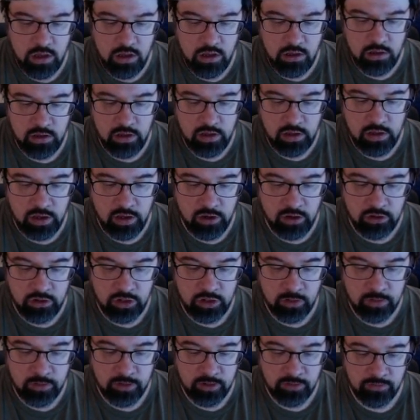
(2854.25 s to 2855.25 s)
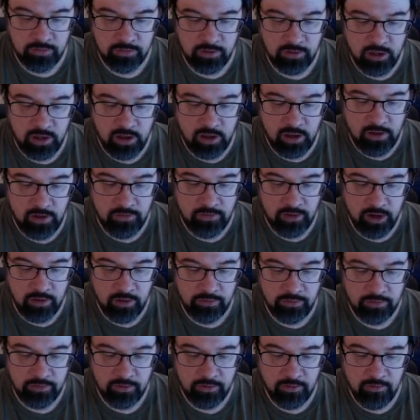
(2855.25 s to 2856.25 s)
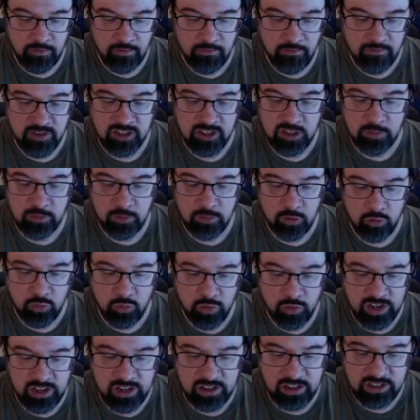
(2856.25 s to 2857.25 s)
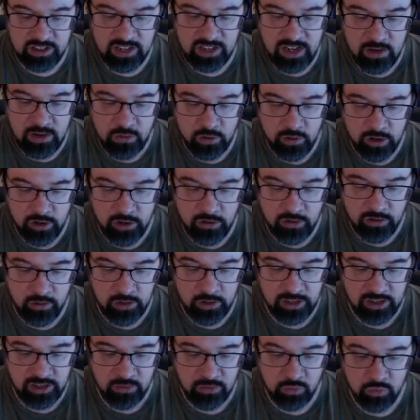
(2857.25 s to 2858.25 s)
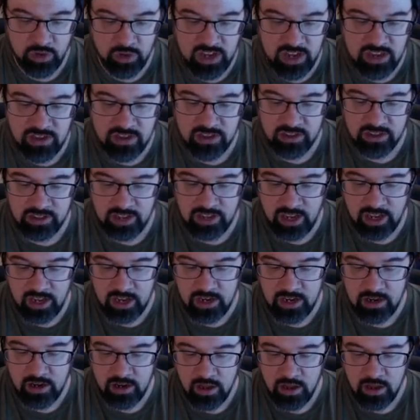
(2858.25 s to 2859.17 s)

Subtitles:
in terms of enough visible real estate where you could really read the sign.